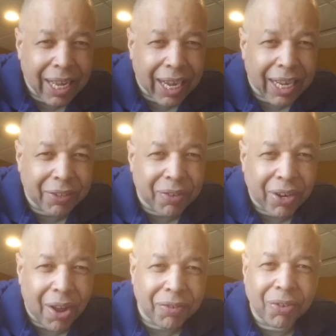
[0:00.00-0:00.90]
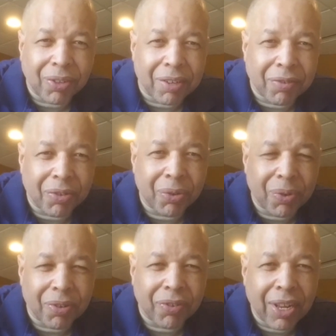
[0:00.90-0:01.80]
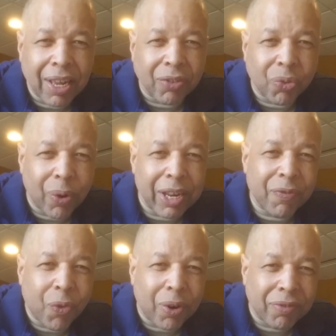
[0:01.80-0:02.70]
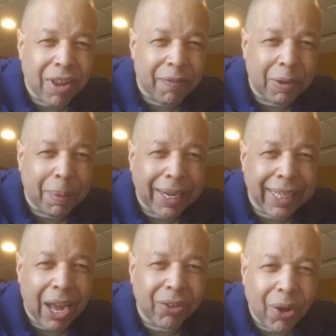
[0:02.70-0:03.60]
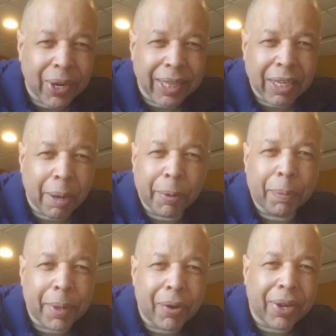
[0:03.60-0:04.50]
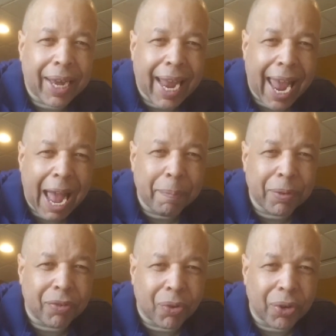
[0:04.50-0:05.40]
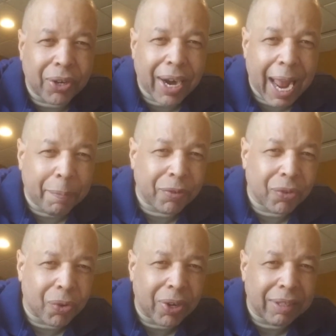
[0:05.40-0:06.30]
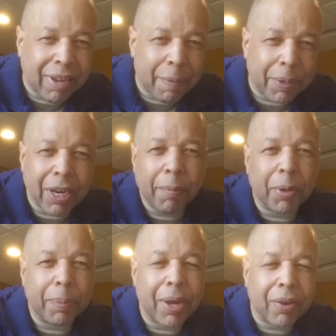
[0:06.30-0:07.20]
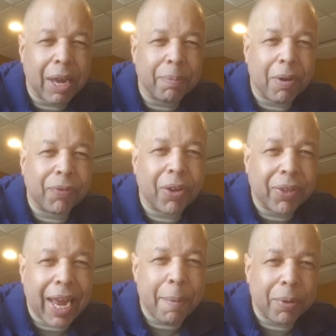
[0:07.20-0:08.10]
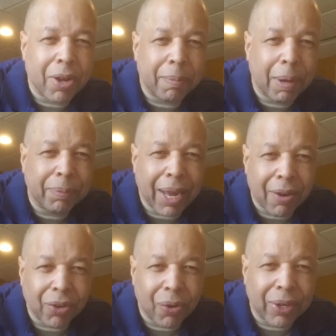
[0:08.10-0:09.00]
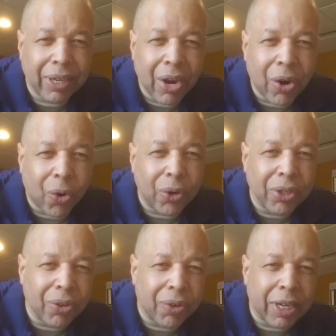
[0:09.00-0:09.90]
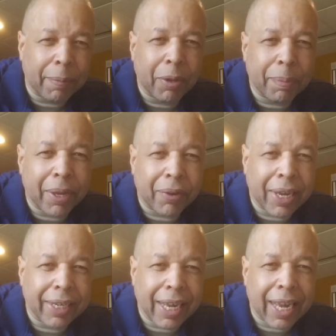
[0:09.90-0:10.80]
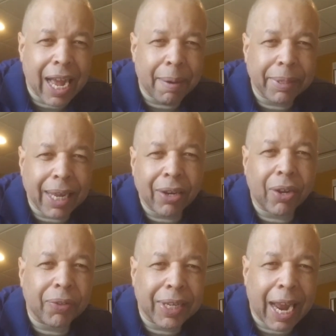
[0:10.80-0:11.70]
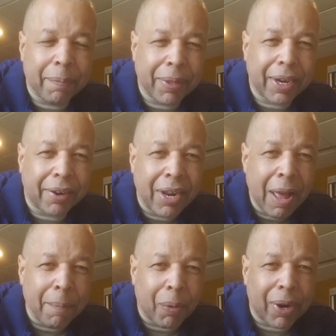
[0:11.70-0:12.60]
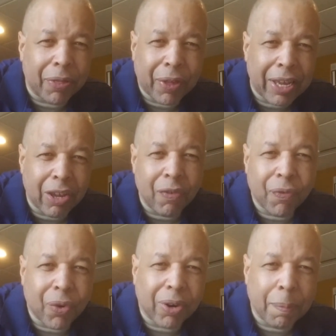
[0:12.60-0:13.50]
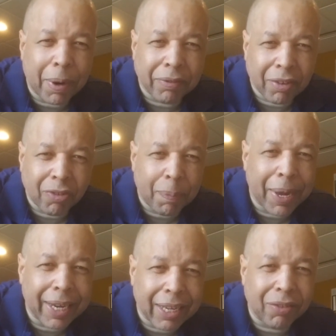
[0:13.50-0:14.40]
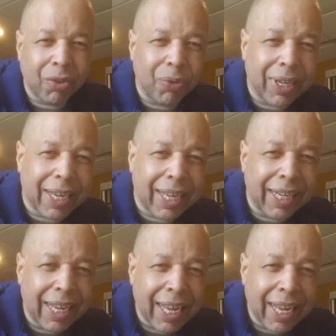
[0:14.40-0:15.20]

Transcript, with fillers: uh, you can also listen to us 24 7 by downloading the WBLK app. Just go to your app store and type in WBLK Buffalo. The app will come up, download it, or you can go to WBLK.com and download the app there. I want to thank you for uh, participating and tuning in.